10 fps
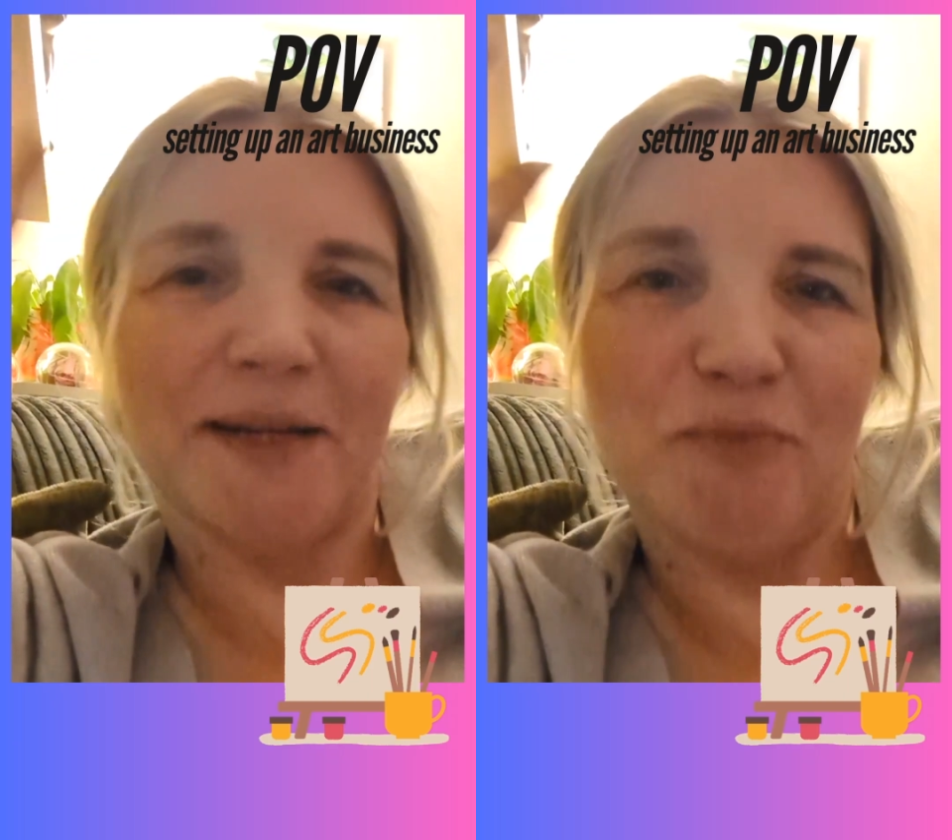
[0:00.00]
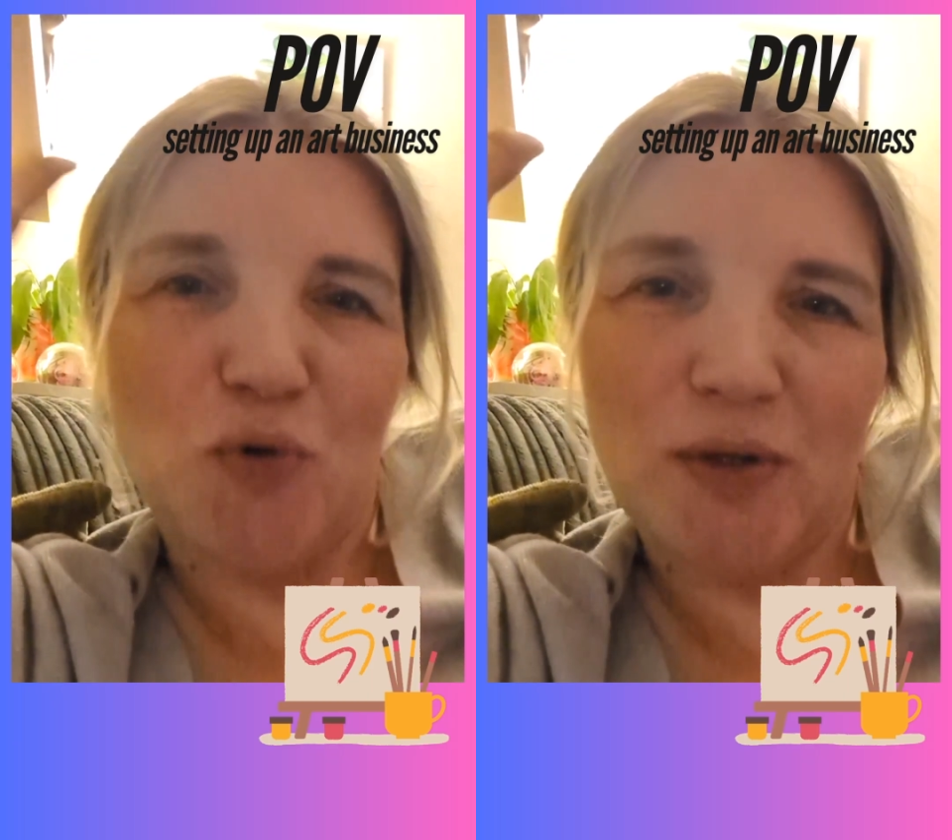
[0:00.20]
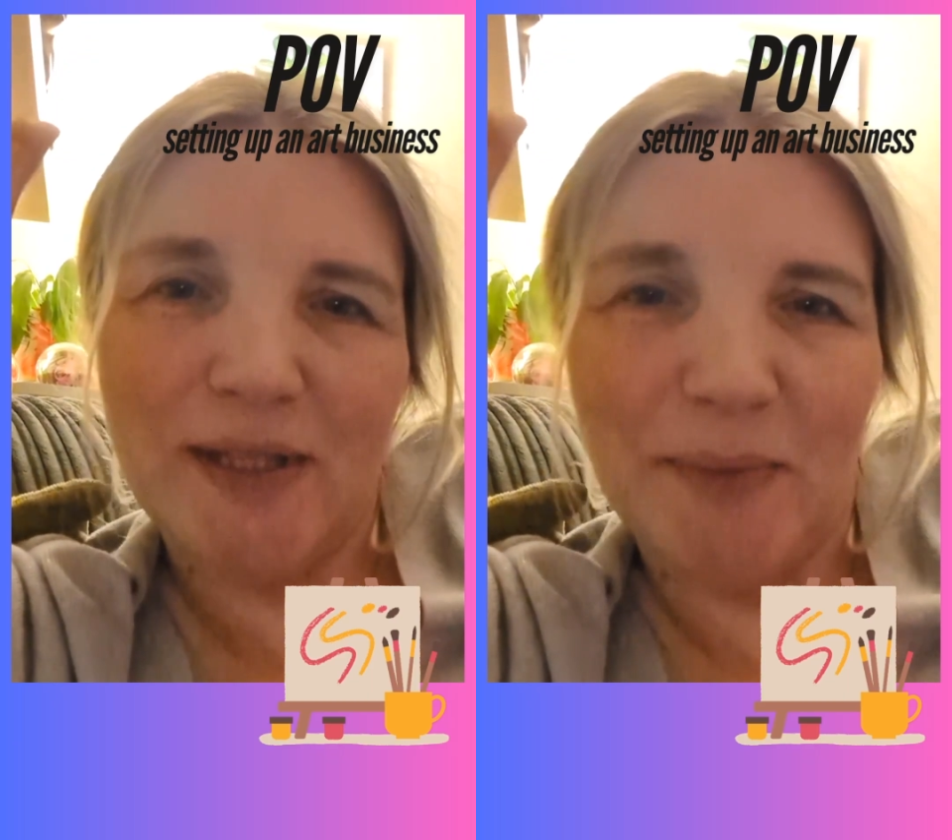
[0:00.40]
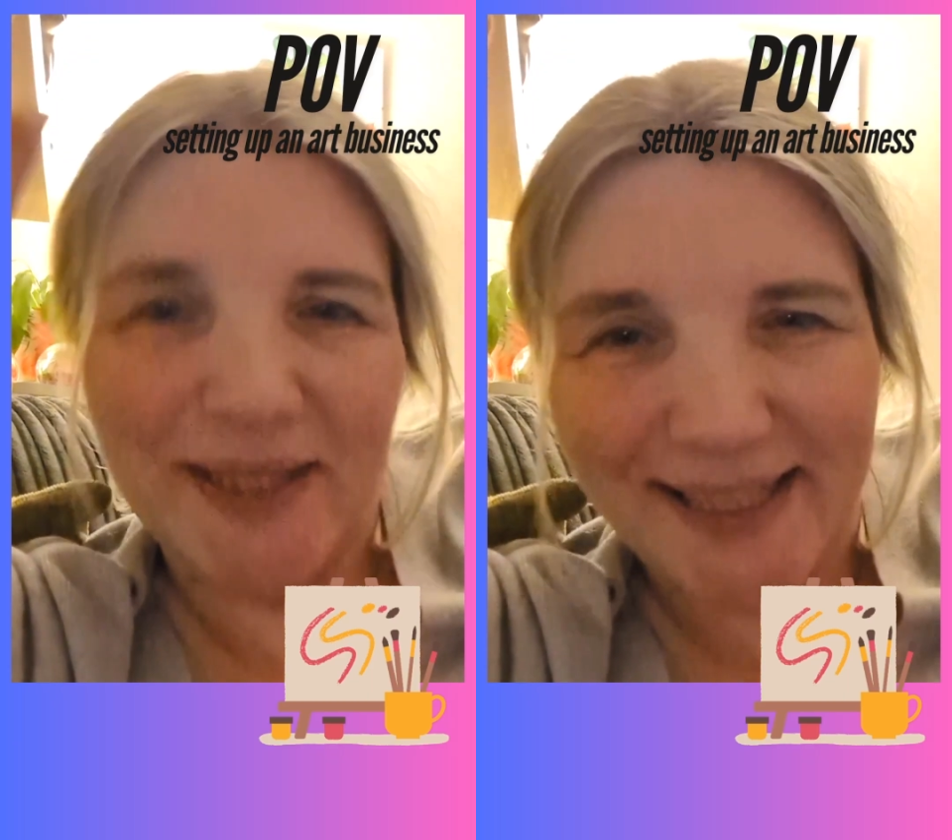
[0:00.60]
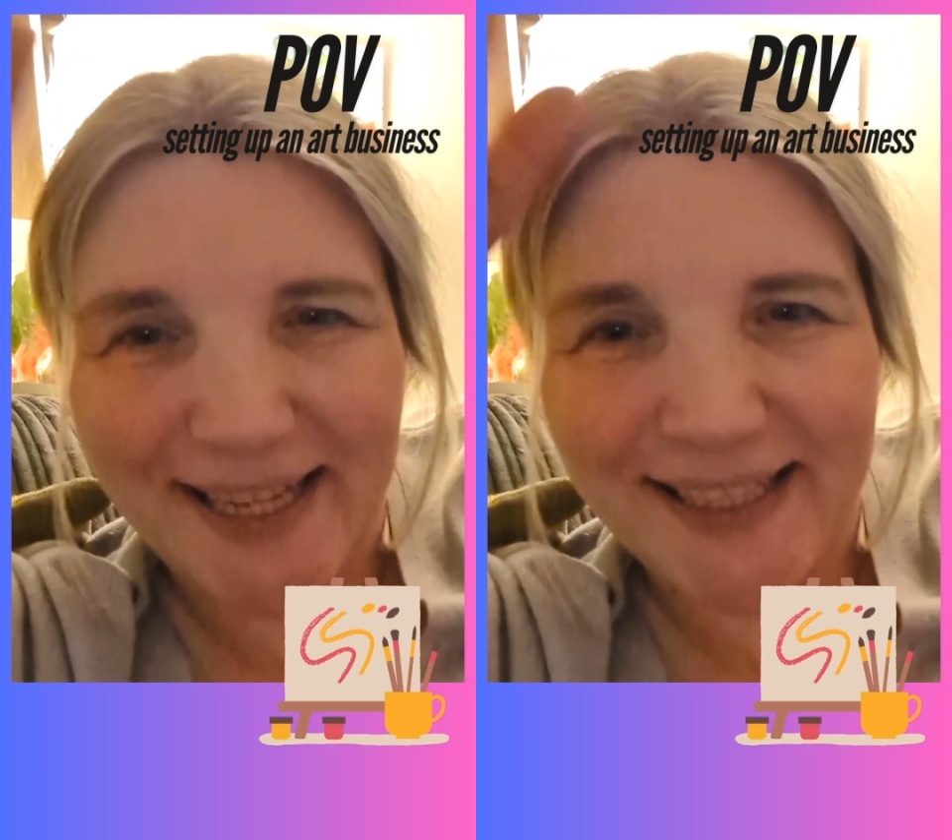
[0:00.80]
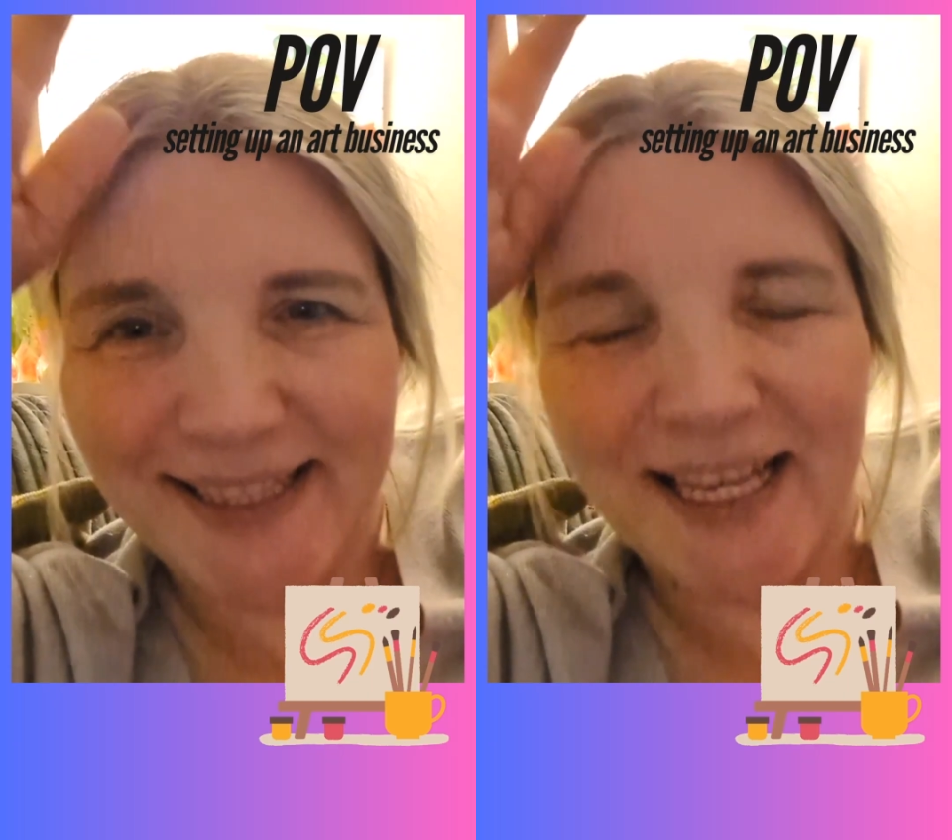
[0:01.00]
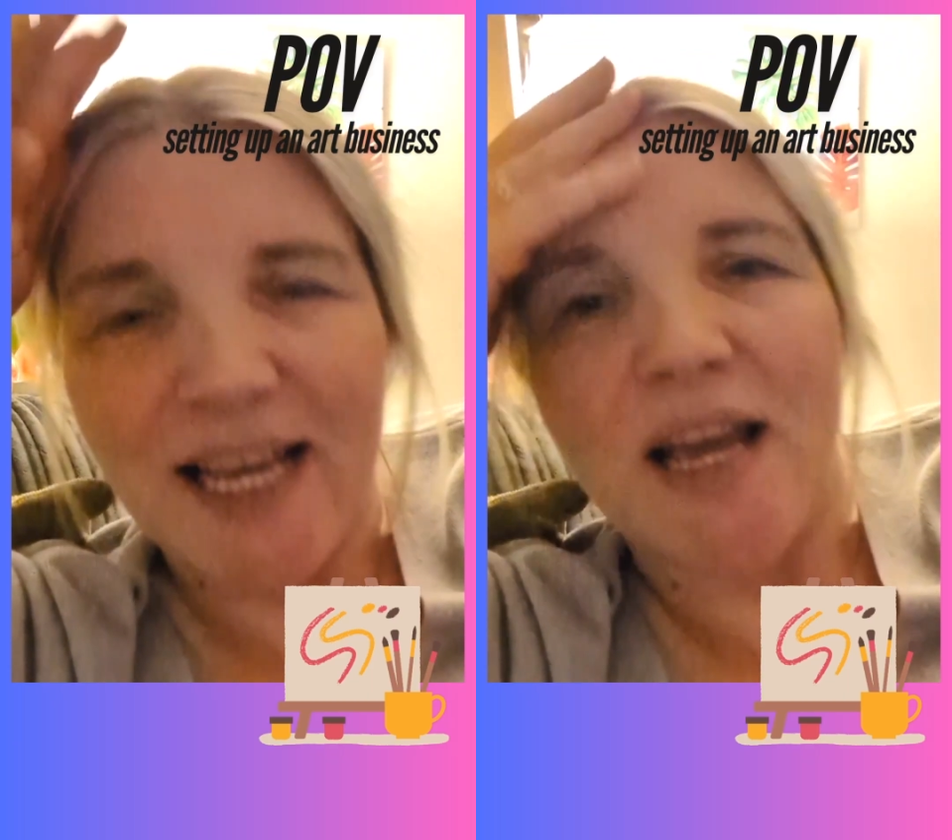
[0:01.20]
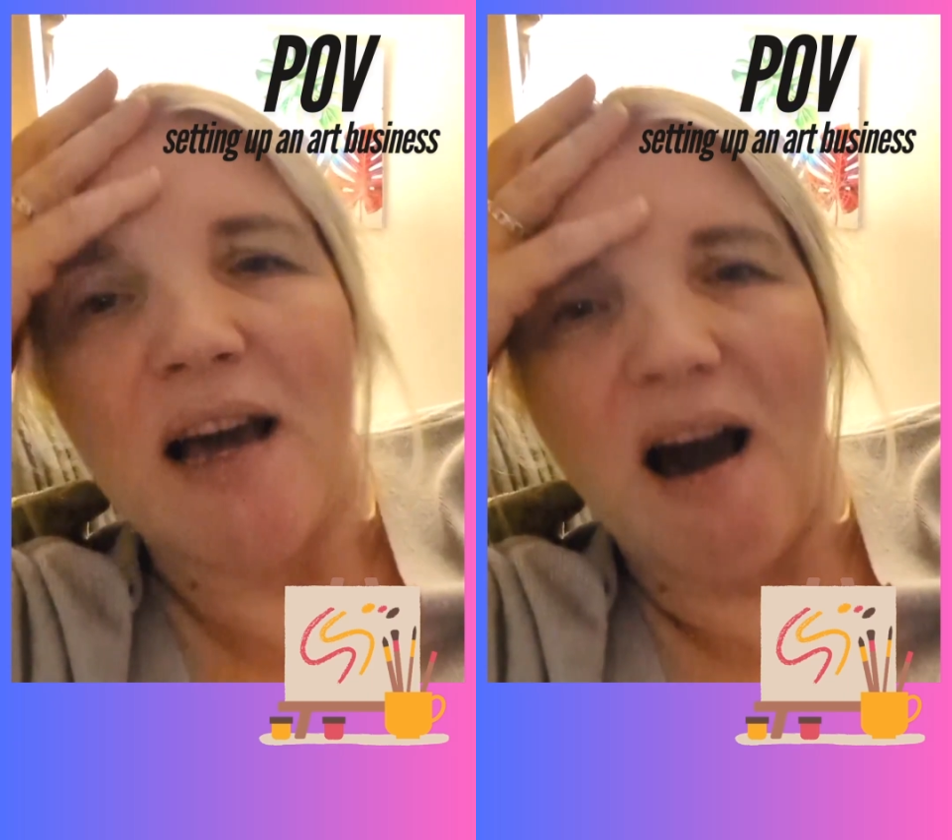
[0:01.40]
and mortar business,
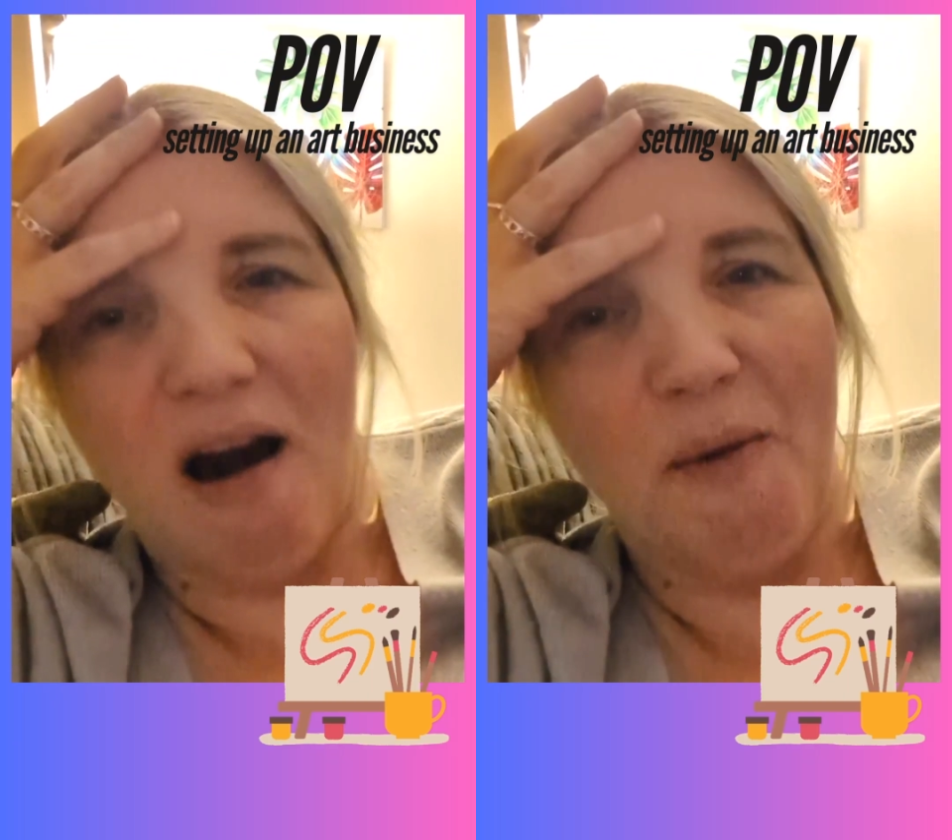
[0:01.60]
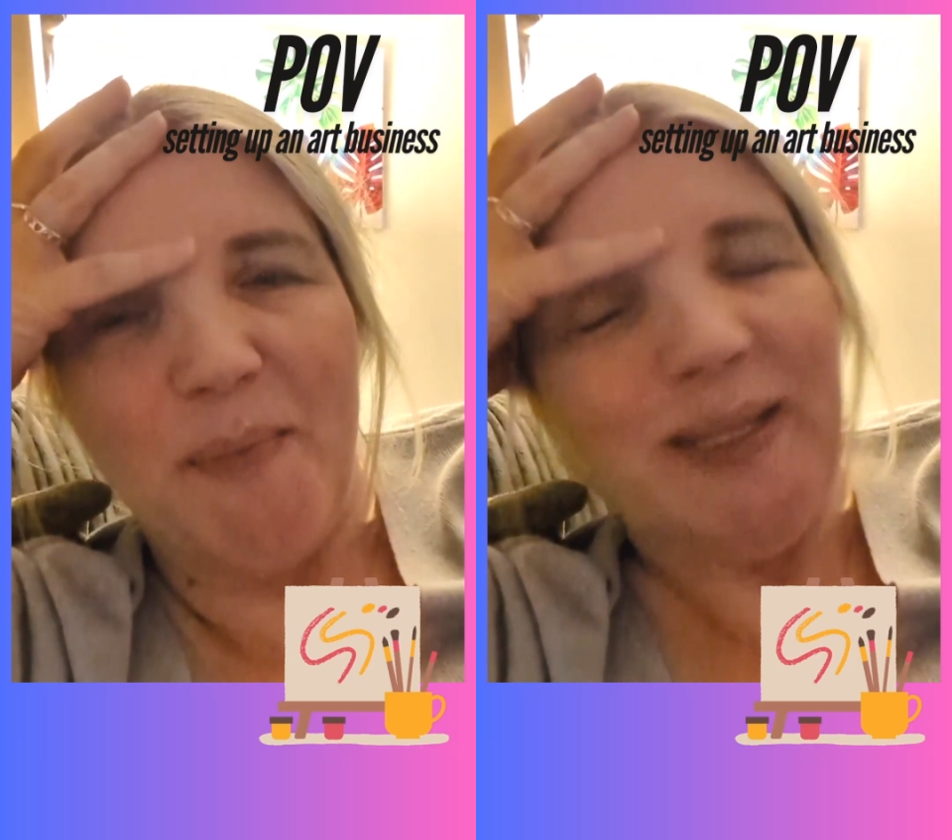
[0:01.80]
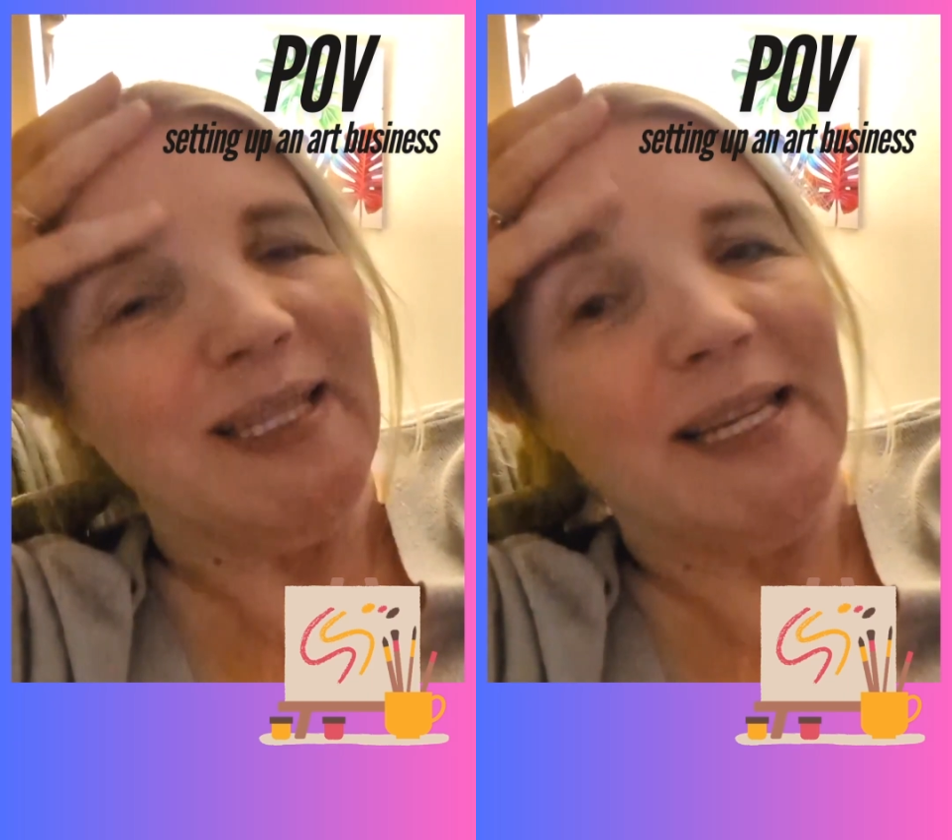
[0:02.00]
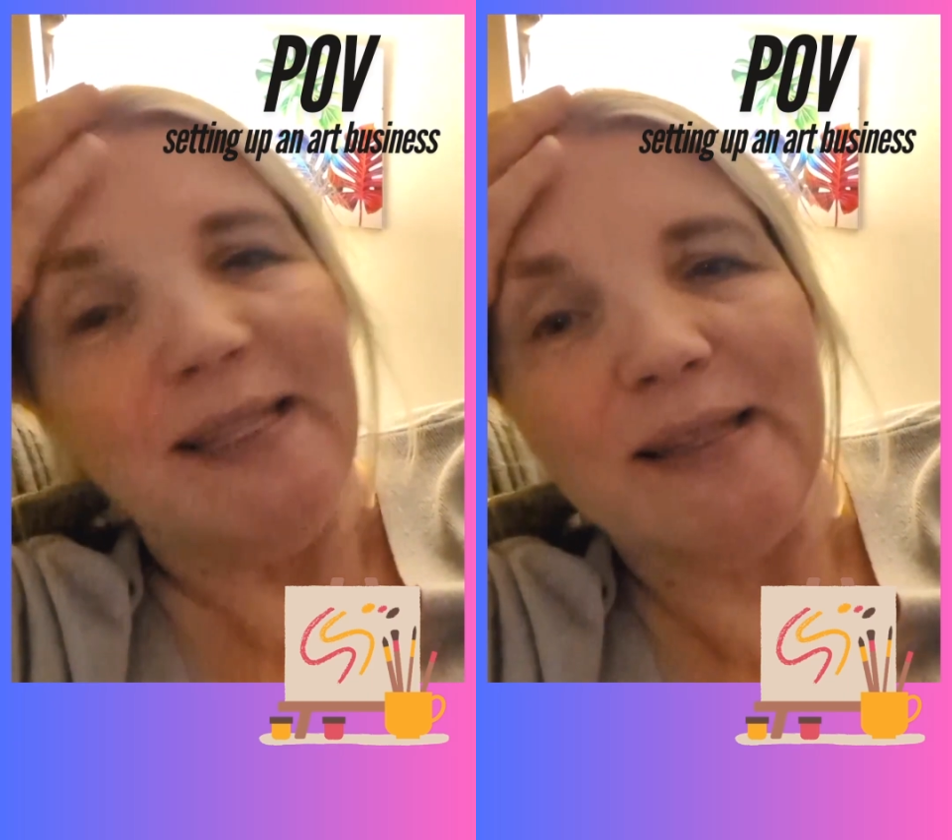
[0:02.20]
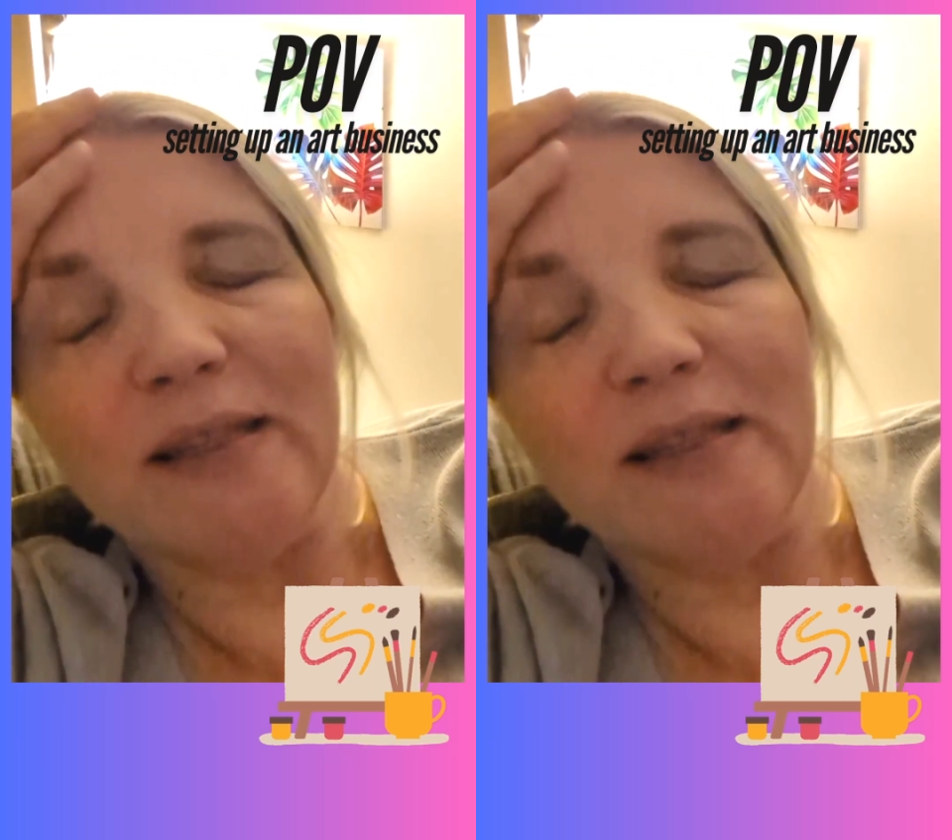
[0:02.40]
art business.